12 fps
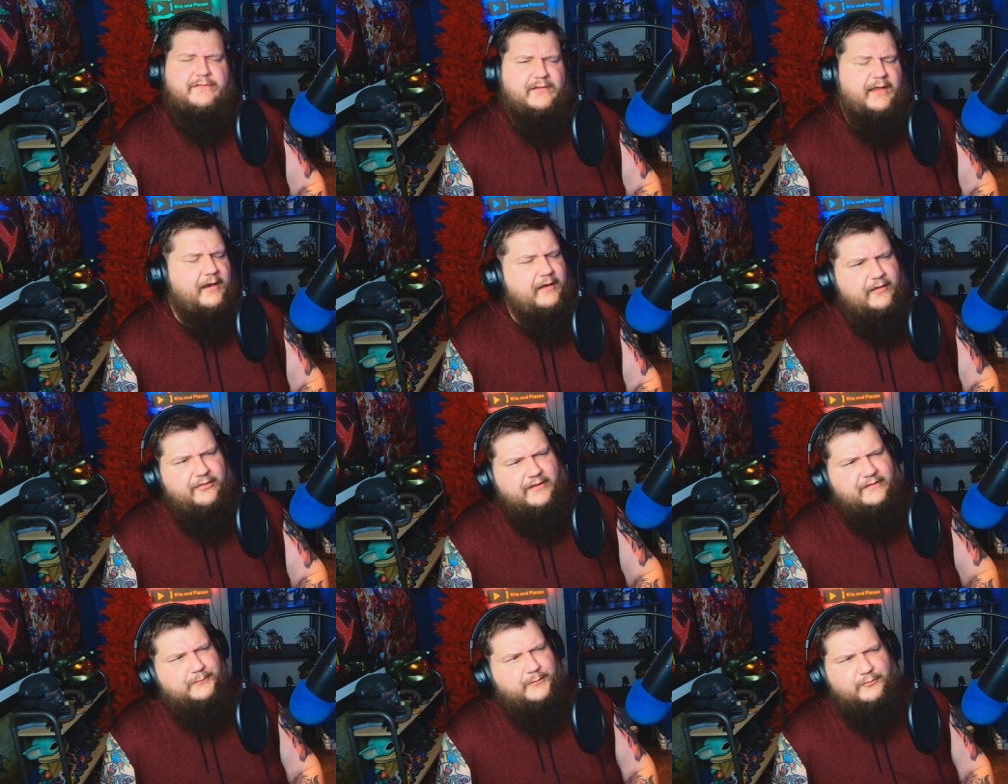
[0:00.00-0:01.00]
I, I
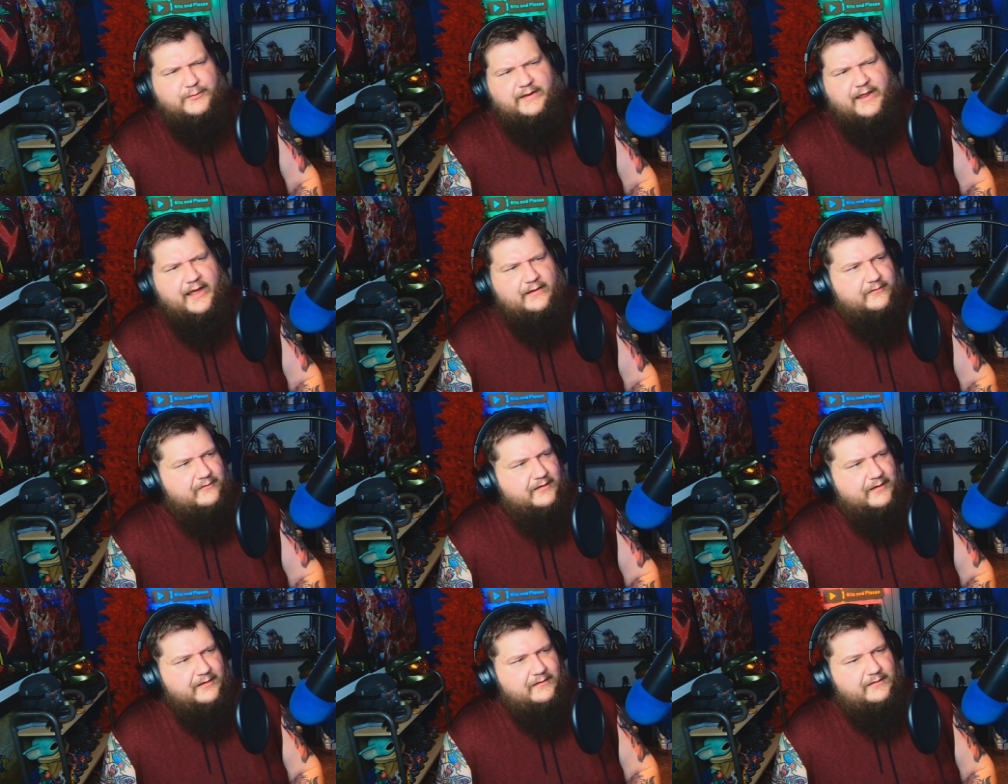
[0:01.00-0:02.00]
think it's between that and
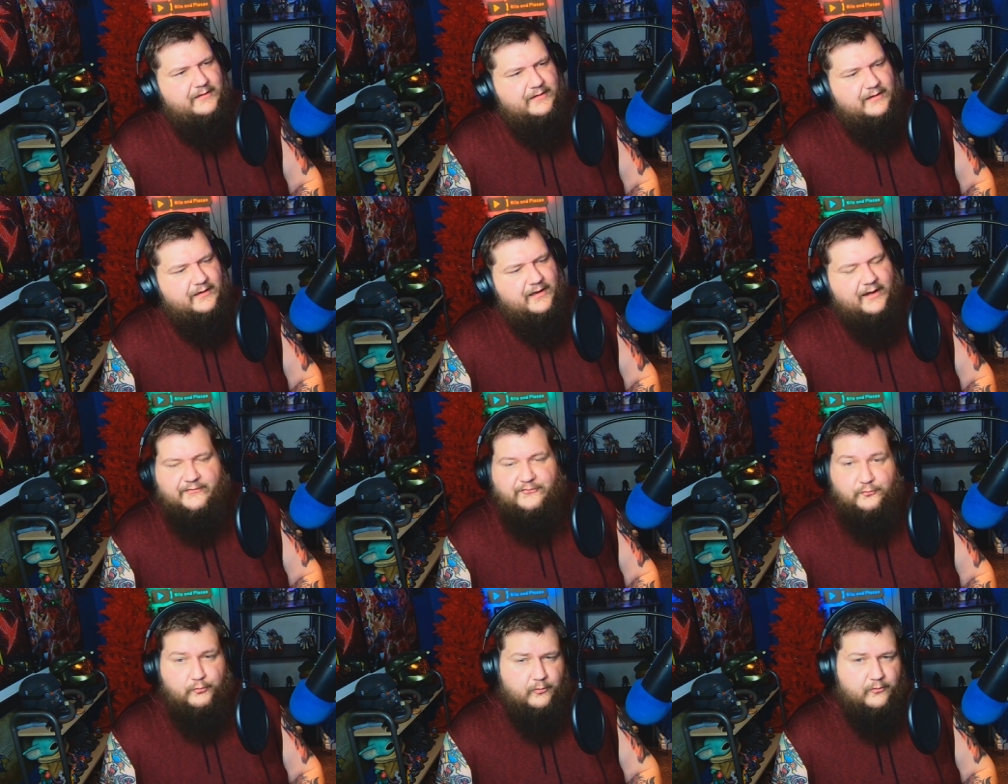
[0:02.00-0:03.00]
the uh,
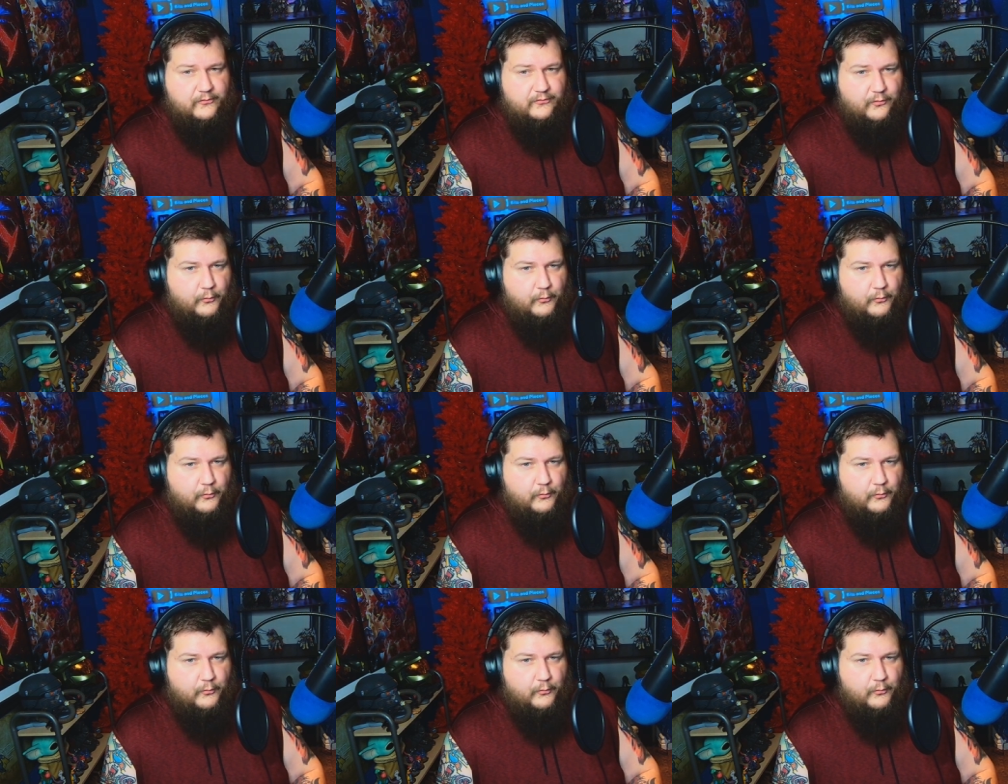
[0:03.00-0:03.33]
console Soul